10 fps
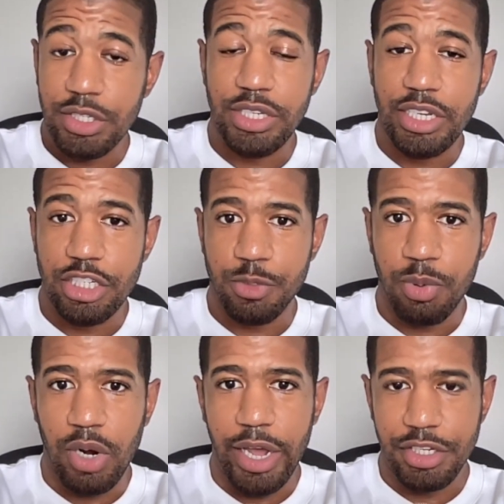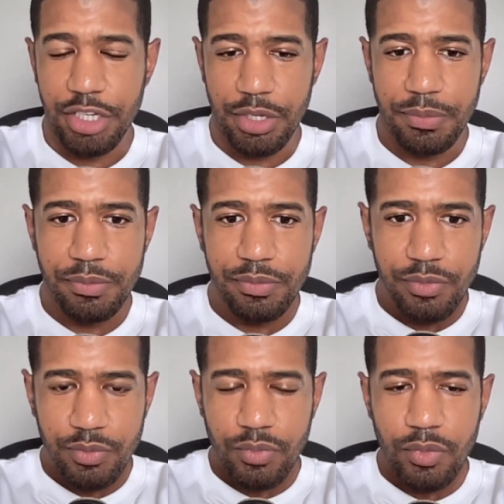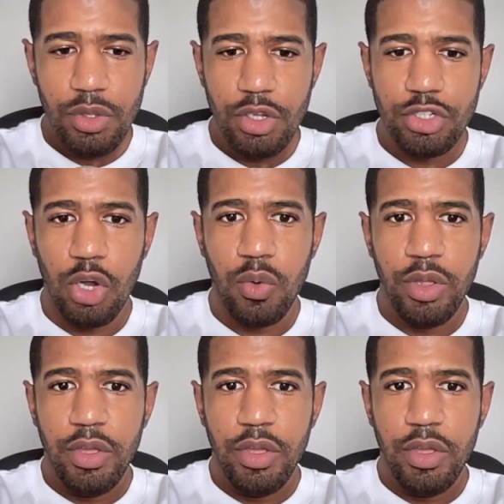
sentence per idea. So